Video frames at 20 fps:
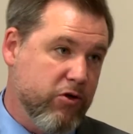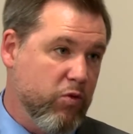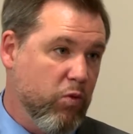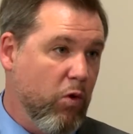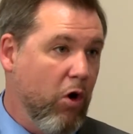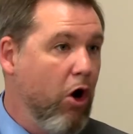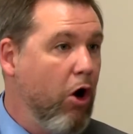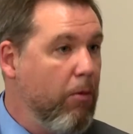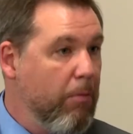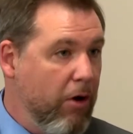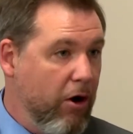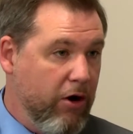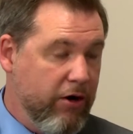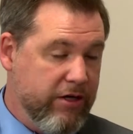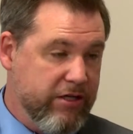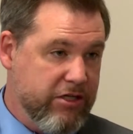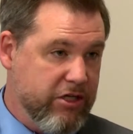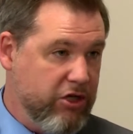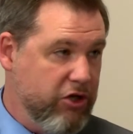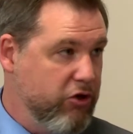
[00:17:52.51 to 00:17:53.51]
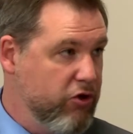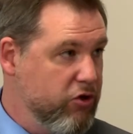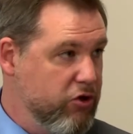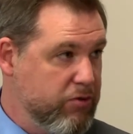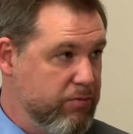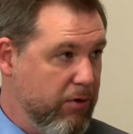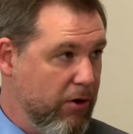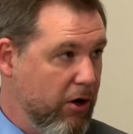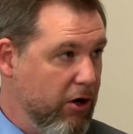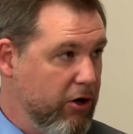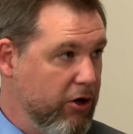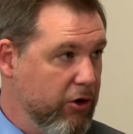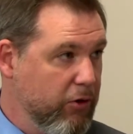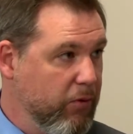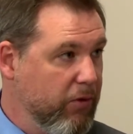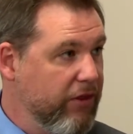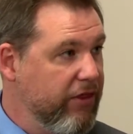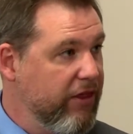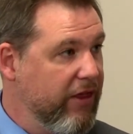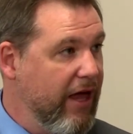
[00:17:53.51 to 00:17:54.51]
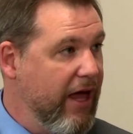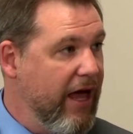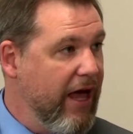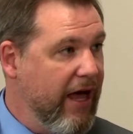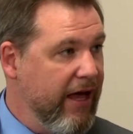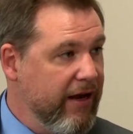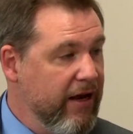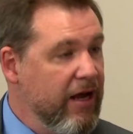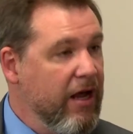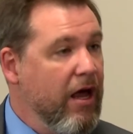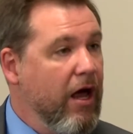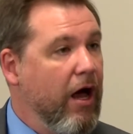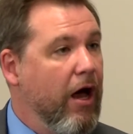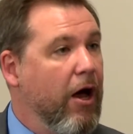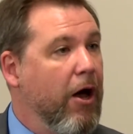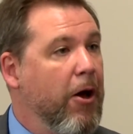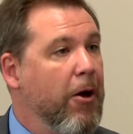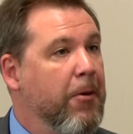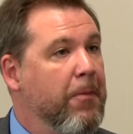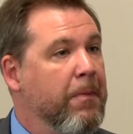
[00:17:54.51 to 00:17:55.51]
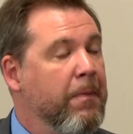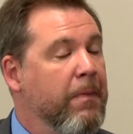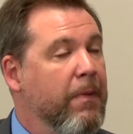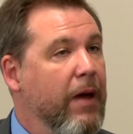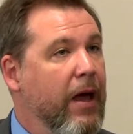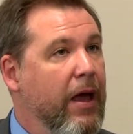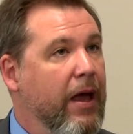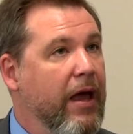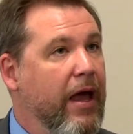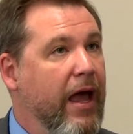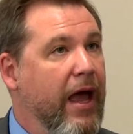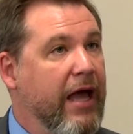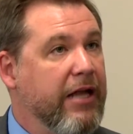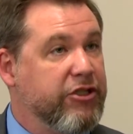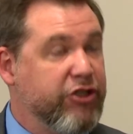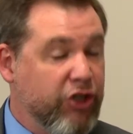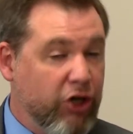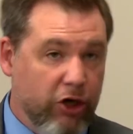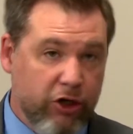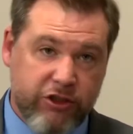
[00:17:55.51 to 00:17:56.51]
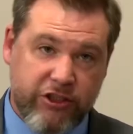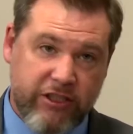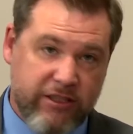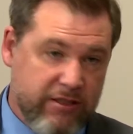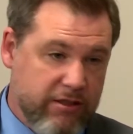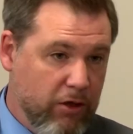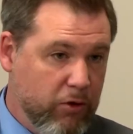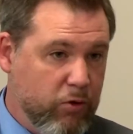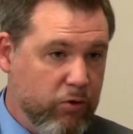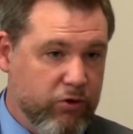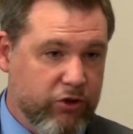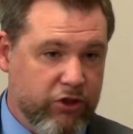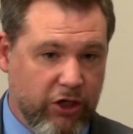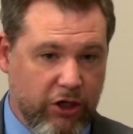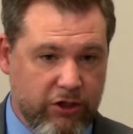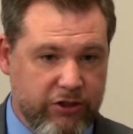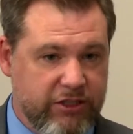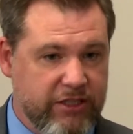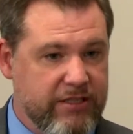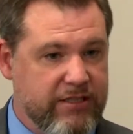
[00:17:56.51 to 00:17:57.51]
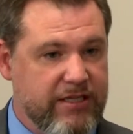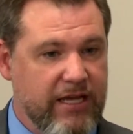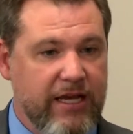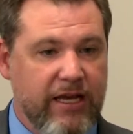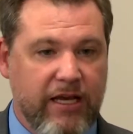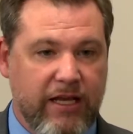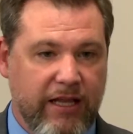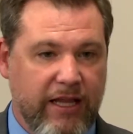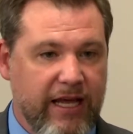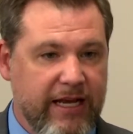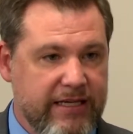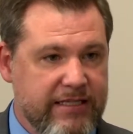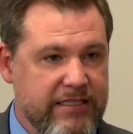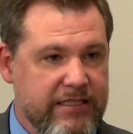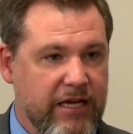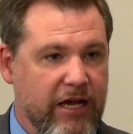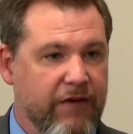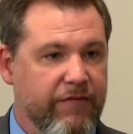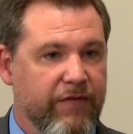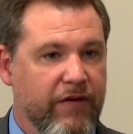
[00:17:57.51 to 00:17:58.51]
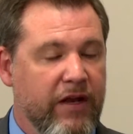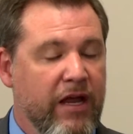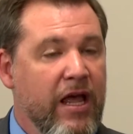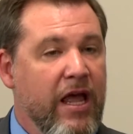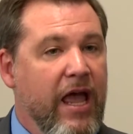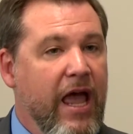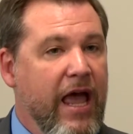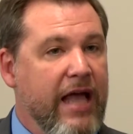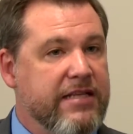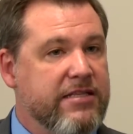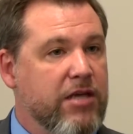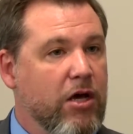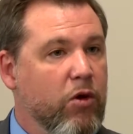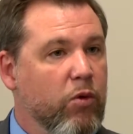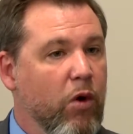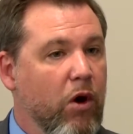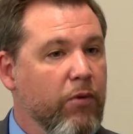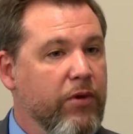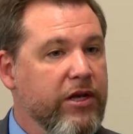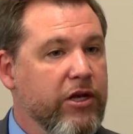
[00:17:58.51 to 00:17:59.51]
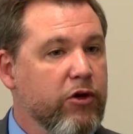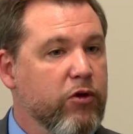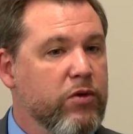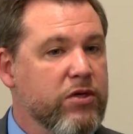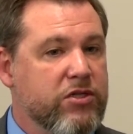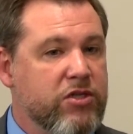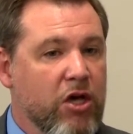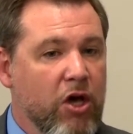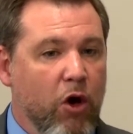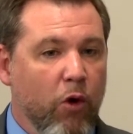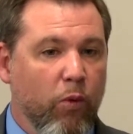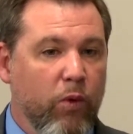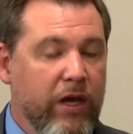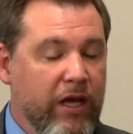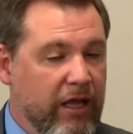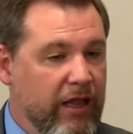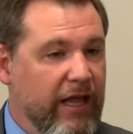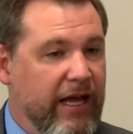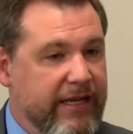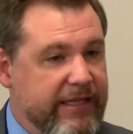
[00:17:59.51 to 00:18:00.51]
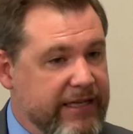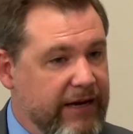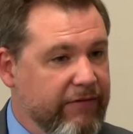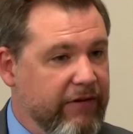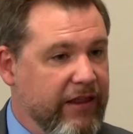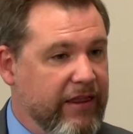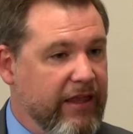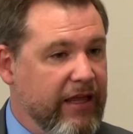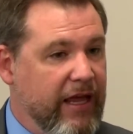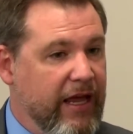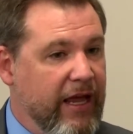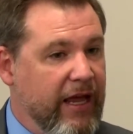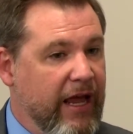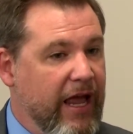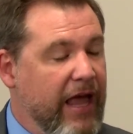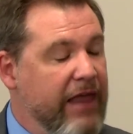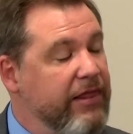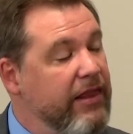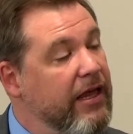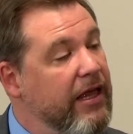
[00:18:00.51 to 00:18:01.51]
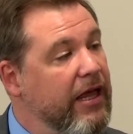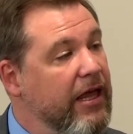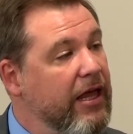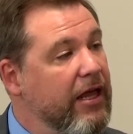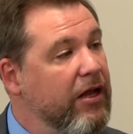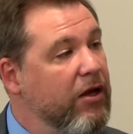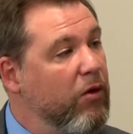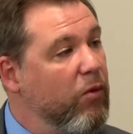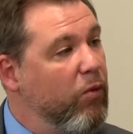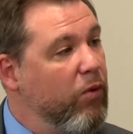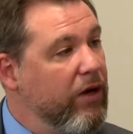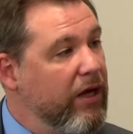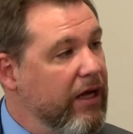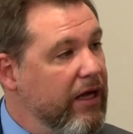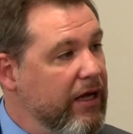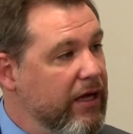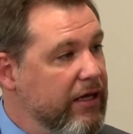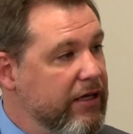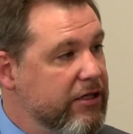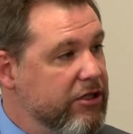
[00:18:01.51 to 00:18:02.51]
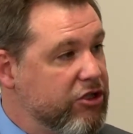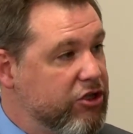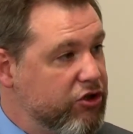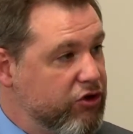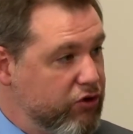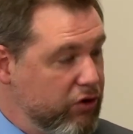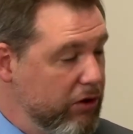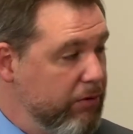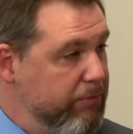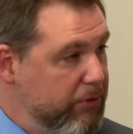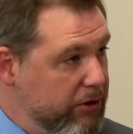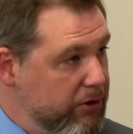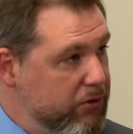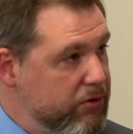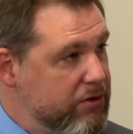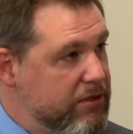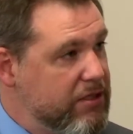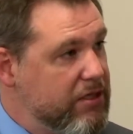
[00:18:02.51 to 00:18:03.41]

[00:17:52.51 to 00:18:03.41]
Walmart is a huge partner with that, and churches, local churches, they collect stuff, and so what we do is we collect everything, and then we distribute